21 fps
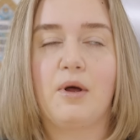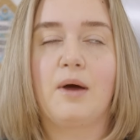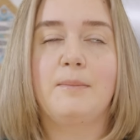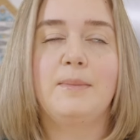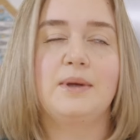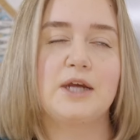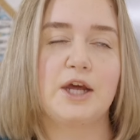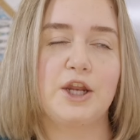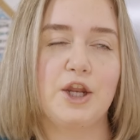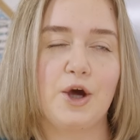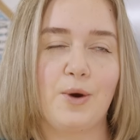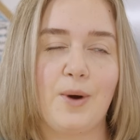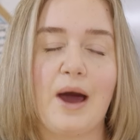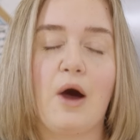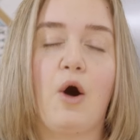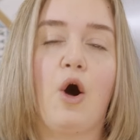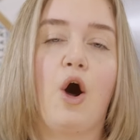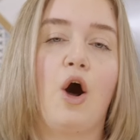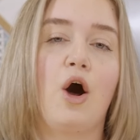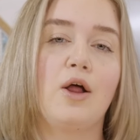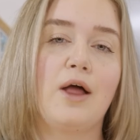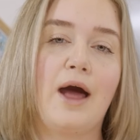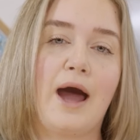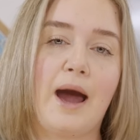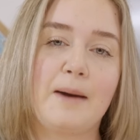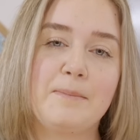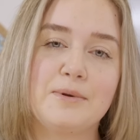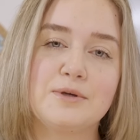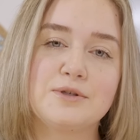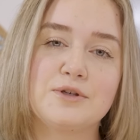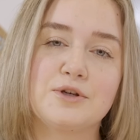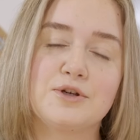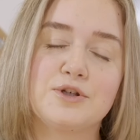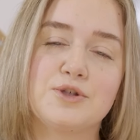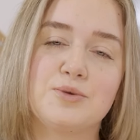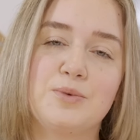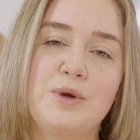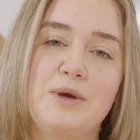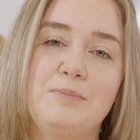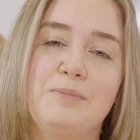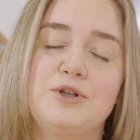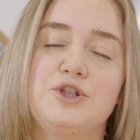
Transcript: I mean, I know all apples are sweet,